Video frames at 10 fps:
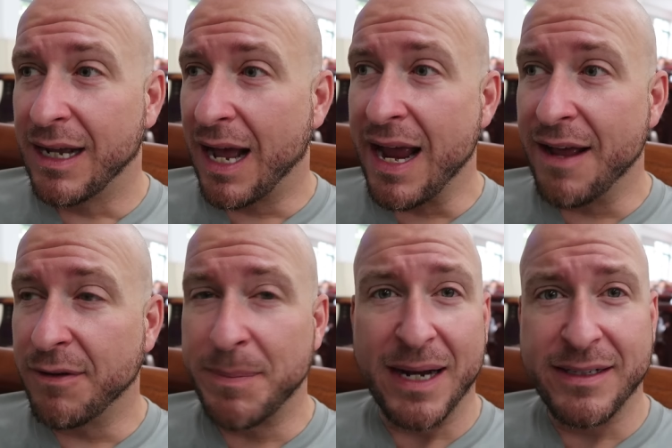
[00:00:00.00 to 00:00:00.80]
I
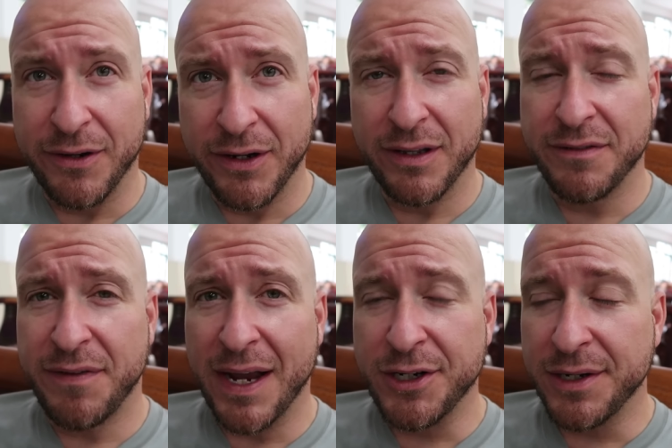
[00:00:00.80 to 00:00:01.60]
have a bacterial
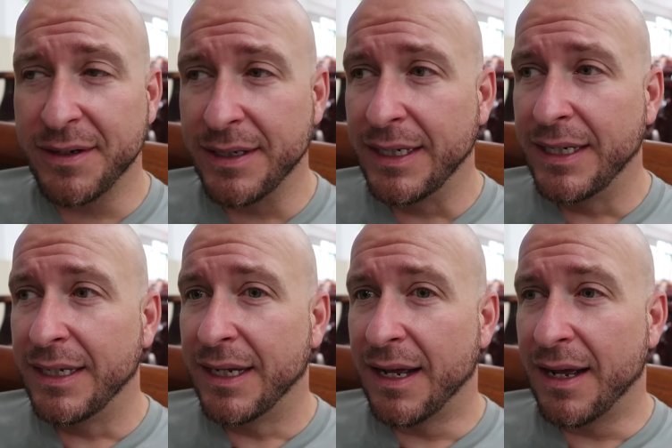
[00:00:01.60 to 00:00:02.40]
infection
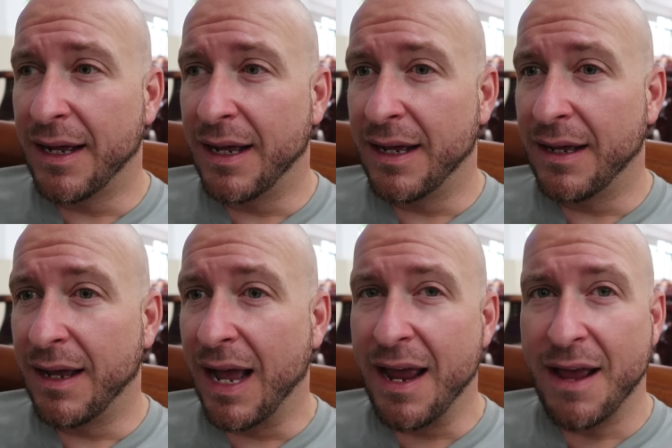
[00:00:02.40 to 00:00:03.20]

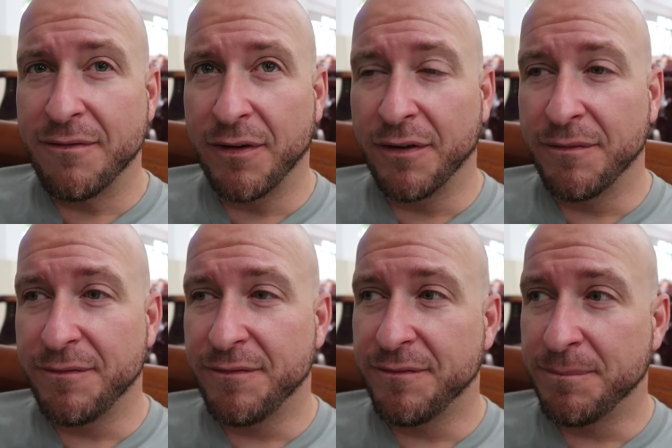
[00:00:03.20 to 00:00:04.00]
I have for
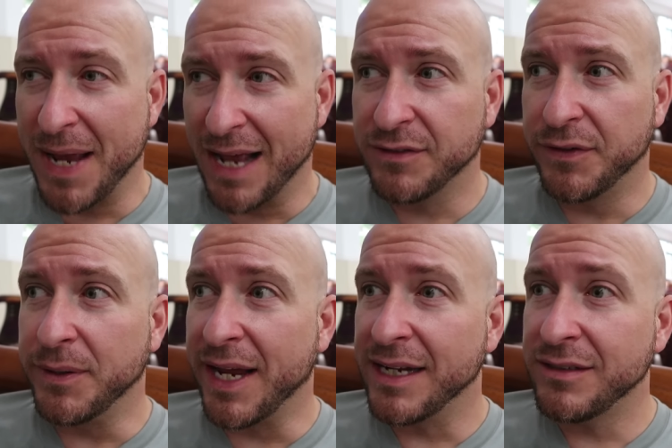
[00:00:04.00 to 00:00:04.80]
the past
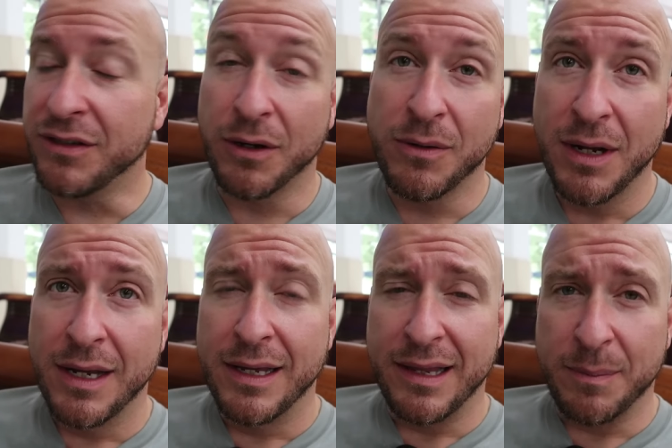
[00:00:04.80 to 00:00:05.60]
few days, so
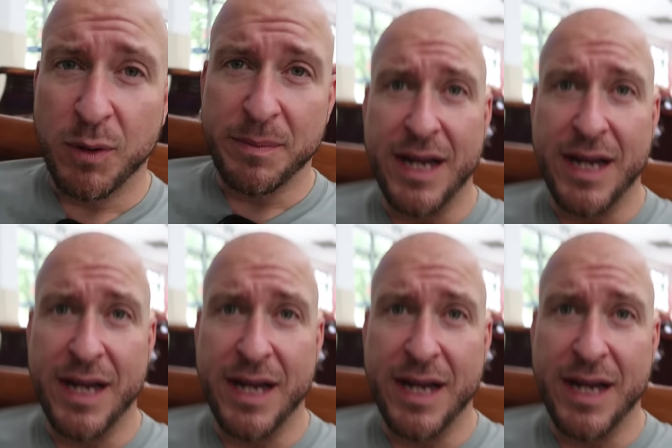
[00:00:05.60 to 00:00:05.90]
they put